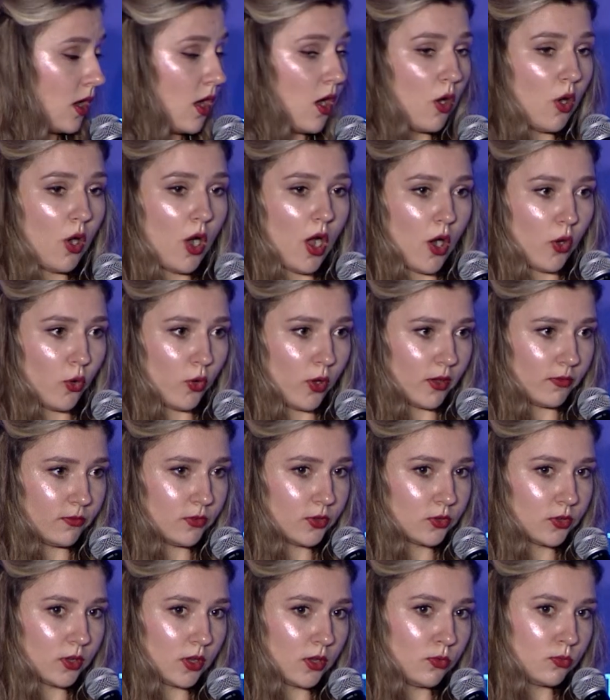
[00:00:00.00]

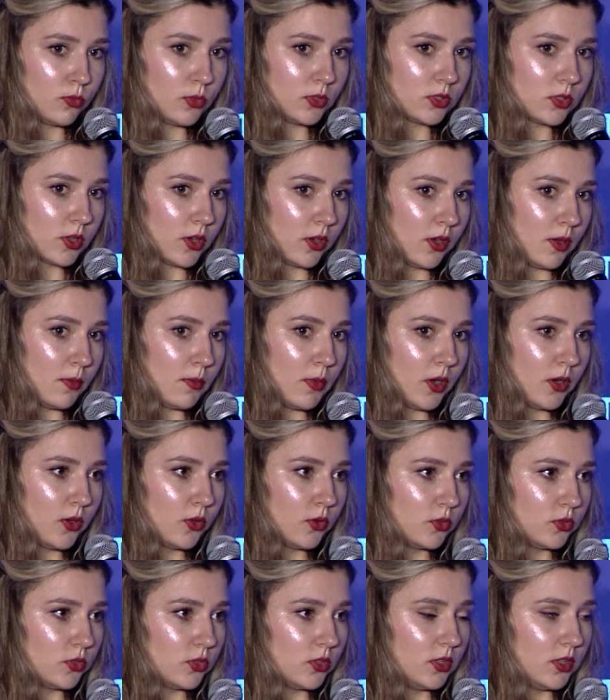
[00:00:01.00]
However, if we talk
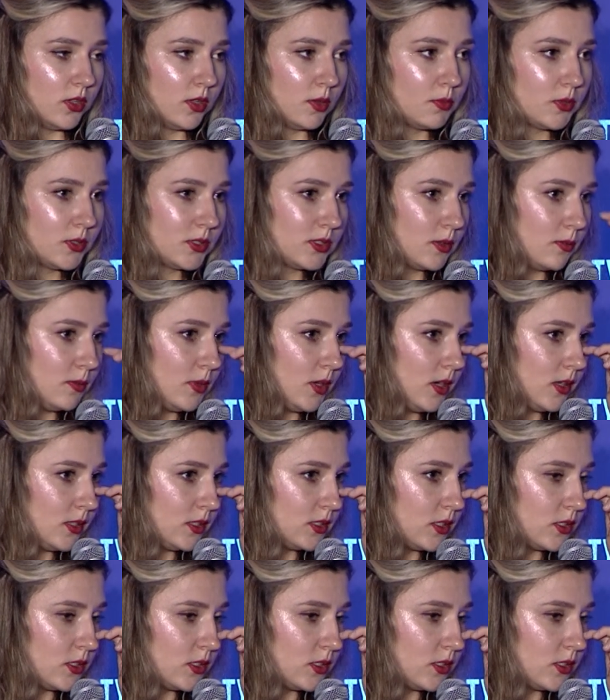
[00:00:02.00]
about the possibility,